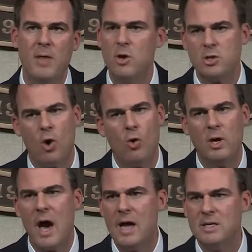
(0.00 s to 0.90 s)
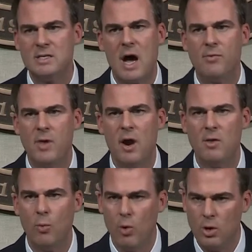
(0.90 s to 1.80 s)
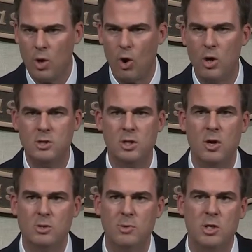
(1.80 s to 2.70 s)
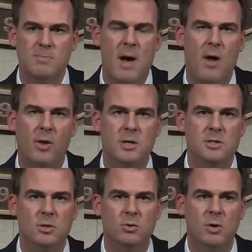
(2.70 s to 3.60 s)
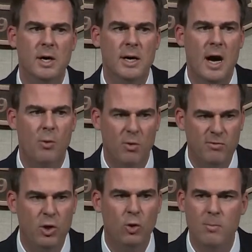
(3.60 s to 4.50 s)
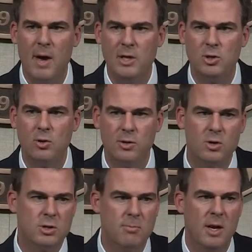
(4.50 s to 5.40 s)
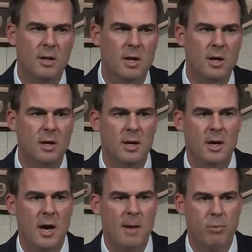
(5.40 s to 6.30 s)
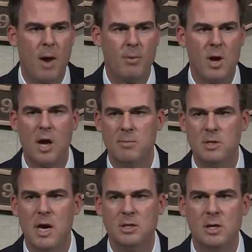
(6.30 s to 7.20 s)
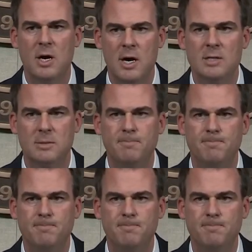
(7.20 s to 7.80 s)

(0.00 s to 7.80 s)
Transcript: And there's a whole guidance out there that we're encouraging those municipalities to review and make sure that they're submitting the proper documentation to us.